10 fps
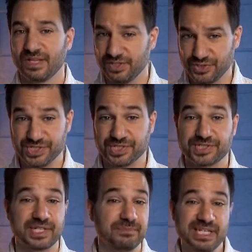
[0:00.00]

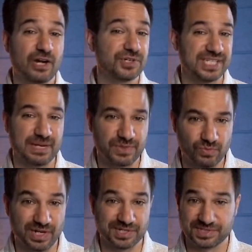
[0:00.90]
Jesus can be our Sabbath
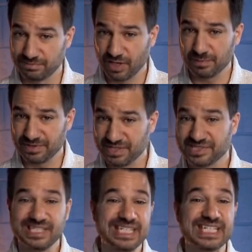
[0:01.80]
rest in part
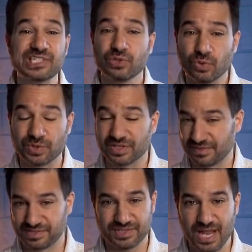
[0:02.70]
because he is Lord
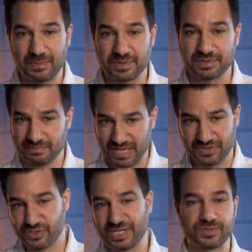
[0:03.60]
of the Sabbath,
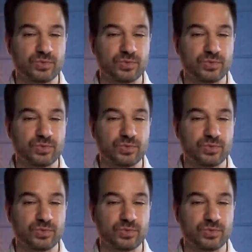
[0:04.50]
Matthew chapter